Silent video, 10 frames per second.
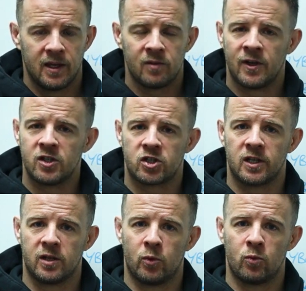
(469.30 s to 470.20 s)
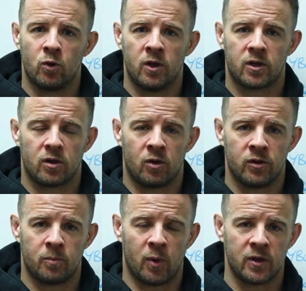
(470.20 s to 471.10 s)
Eventually, we work
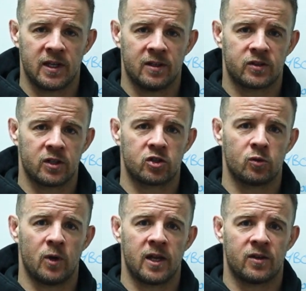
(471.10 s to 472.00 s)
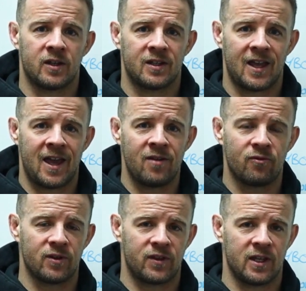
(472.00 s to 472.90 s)
on the body in such a way that
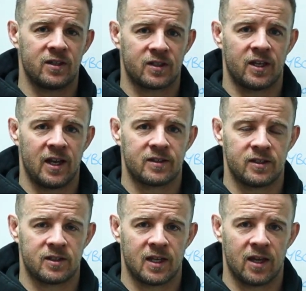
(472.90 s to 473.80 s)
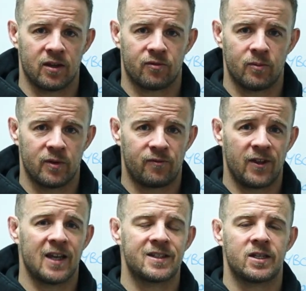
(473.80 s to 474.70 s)
everything is connected together, from the
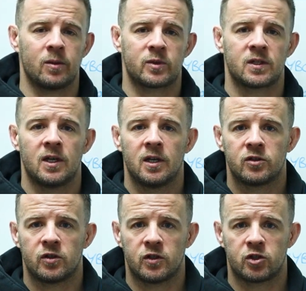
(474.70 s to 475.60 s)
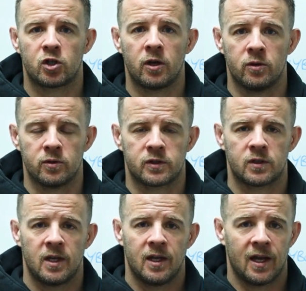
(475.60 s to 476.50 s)
fingertips to the
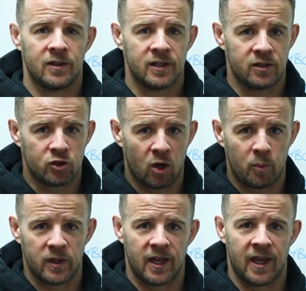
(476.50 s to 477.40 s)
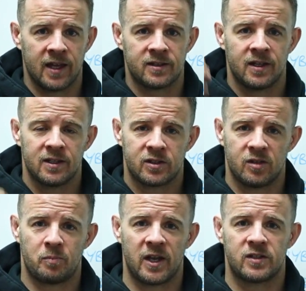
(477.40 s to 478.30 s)
toes and the top of the head to
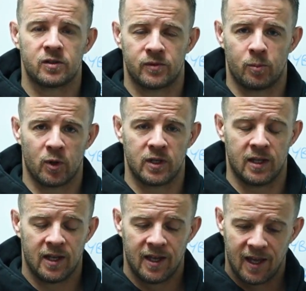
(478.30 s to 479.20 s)
the base of the body.